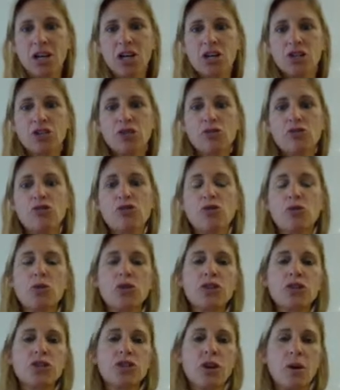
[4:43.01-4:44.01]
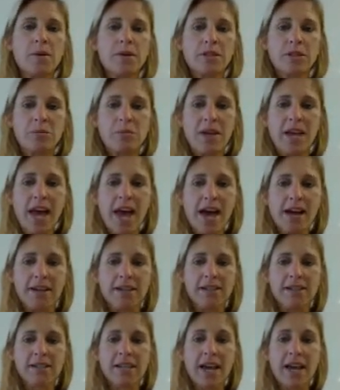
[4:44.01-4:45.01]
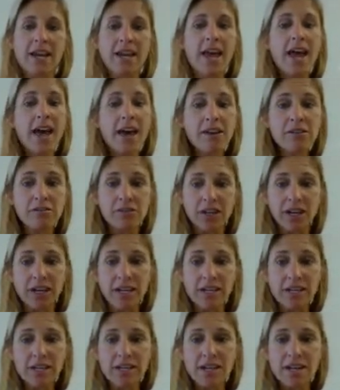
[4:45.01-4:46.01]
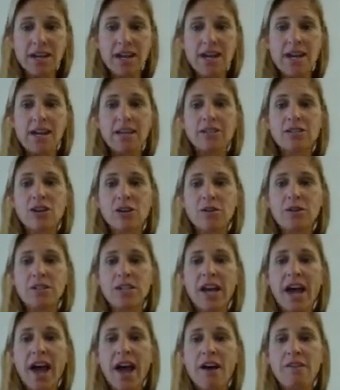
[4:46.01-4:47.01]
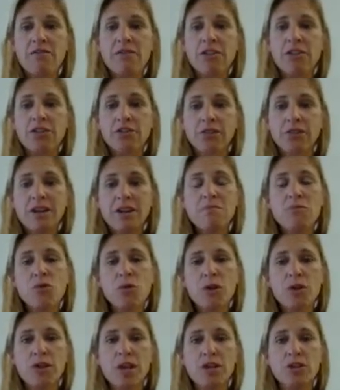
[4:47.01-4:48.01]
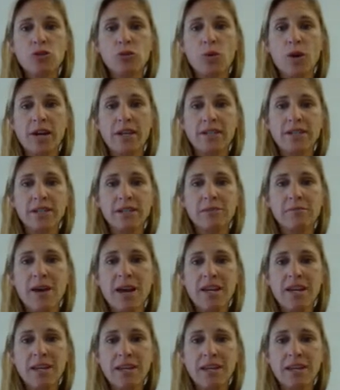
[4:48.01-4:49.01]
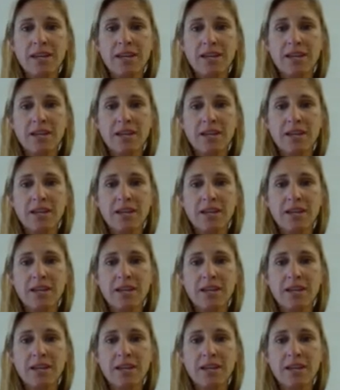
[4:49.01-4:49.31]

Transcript: So George is going to be X, and Henry is going to have 3 more than twice as many.